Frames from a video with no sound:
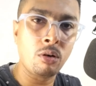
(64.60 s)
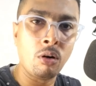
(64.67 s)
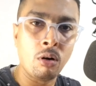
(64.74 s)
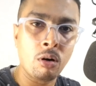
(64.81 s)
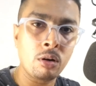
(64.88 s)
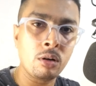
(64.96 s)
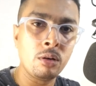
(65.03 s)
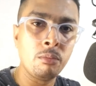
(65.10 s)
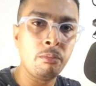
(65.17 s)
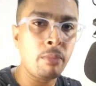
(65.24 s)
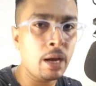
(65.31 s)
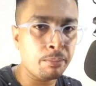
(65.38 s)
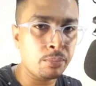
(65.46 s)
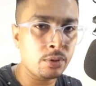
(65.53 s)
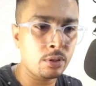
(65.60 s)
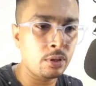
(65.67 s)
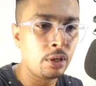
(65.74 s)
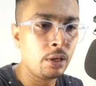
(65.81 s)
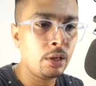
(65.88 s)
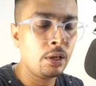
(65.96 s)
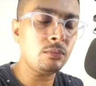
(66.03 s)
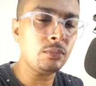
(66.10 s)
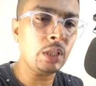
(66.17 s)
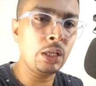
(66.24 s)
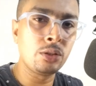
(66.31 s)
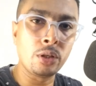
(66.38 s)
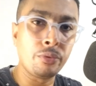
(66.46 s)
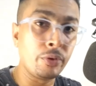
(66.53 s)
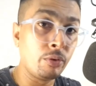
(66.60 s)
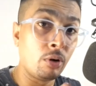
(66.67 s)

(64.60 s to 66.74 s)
on maps. So if you